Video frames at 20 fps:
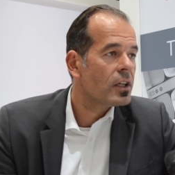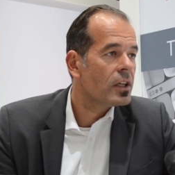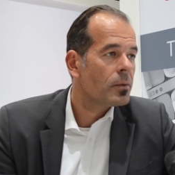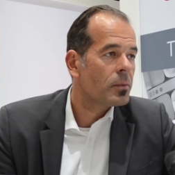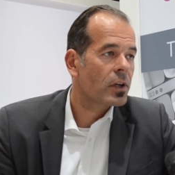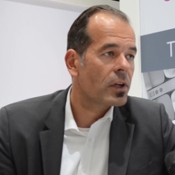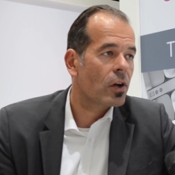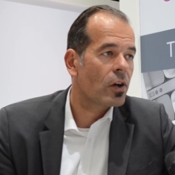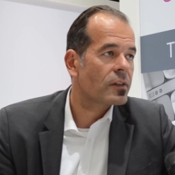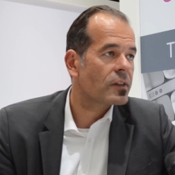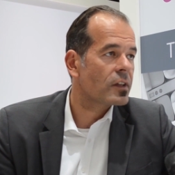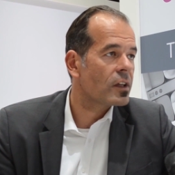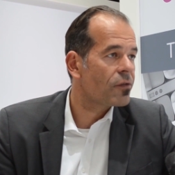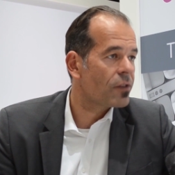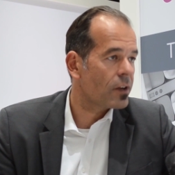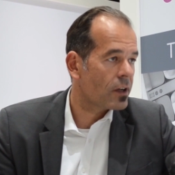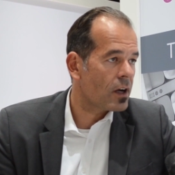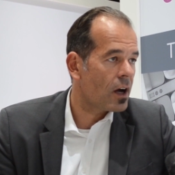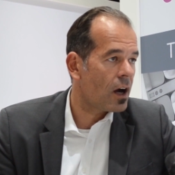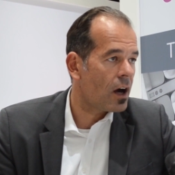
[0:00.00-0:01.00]
because if
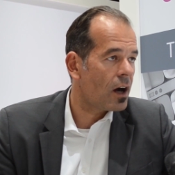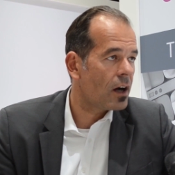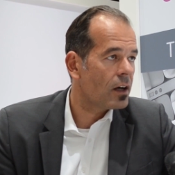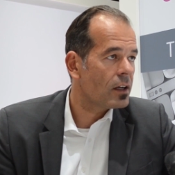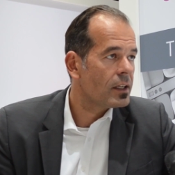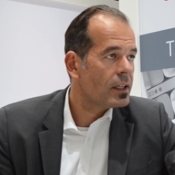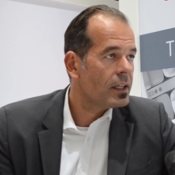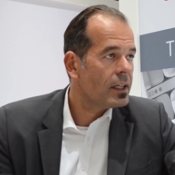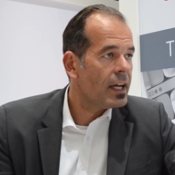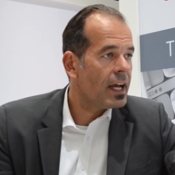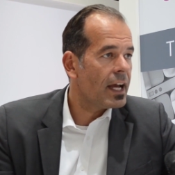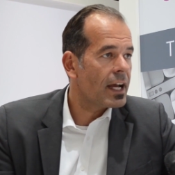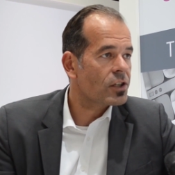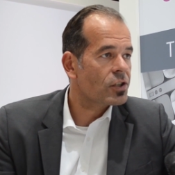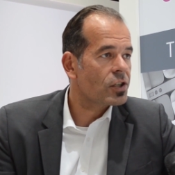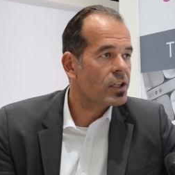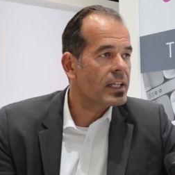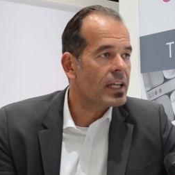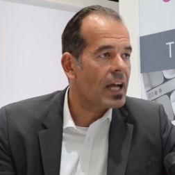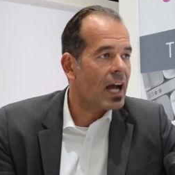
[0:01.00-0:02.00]
a car
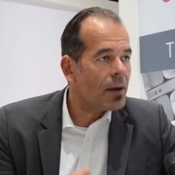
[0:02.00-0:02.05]
actually